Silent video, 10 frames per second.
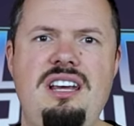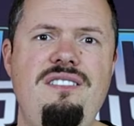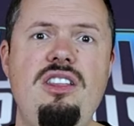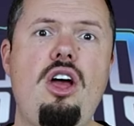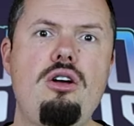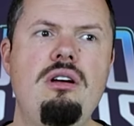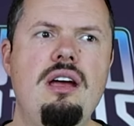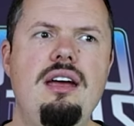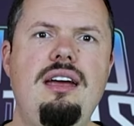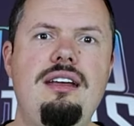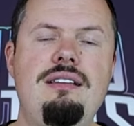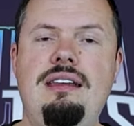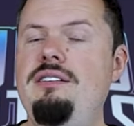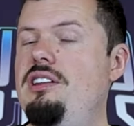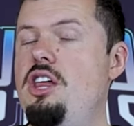Even though
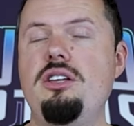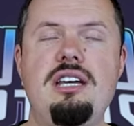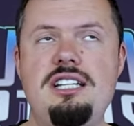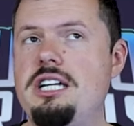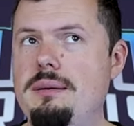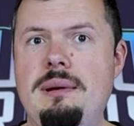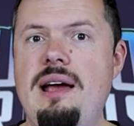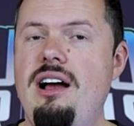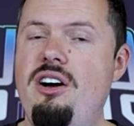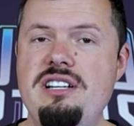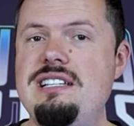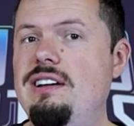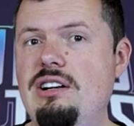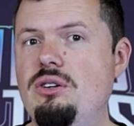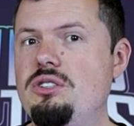that chip,
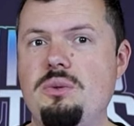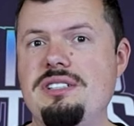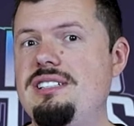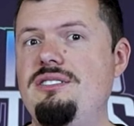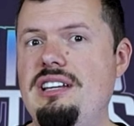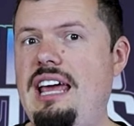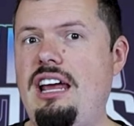honestly, at launch wasn't even